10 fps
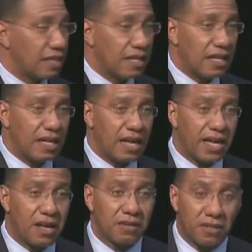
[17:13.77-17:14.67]
I
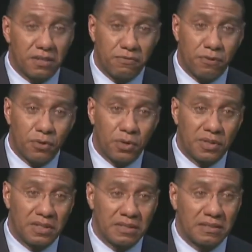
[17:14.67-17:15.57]
got on the phone
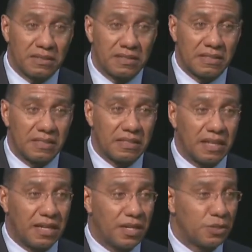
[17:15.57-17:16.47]

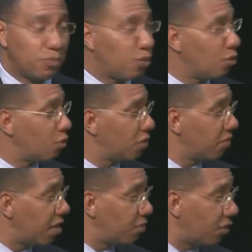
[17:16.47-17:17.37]
and I spoke with my
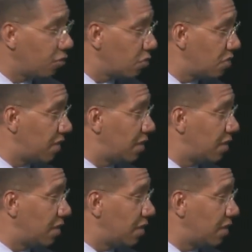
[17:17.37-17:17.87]
brother Roosevelt